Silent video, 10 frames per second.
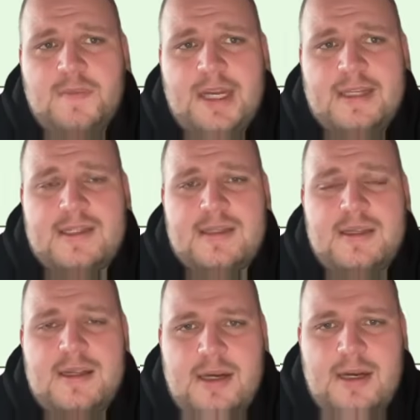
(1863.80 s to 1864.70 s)
best,
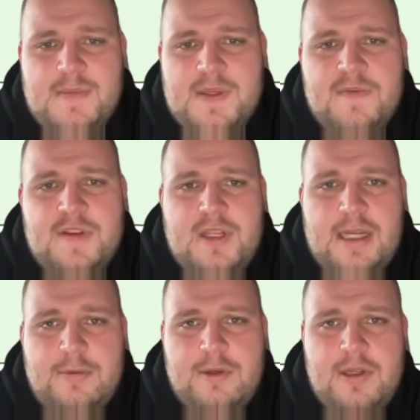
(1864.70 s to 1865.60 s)
something that
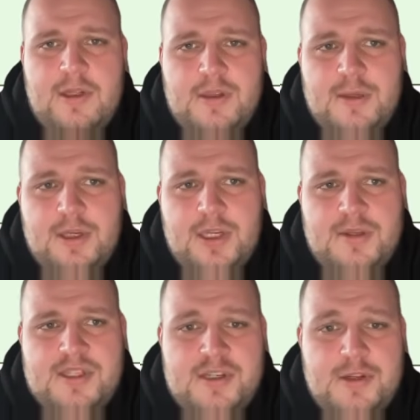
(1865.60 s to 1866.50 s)
they were
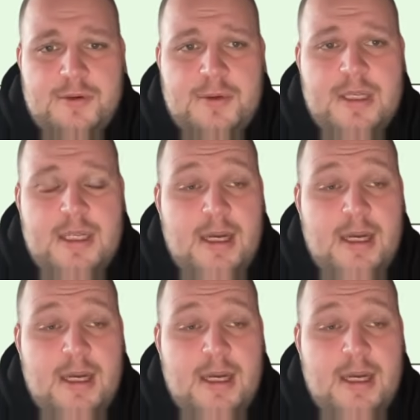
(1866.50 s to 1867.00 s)
used to.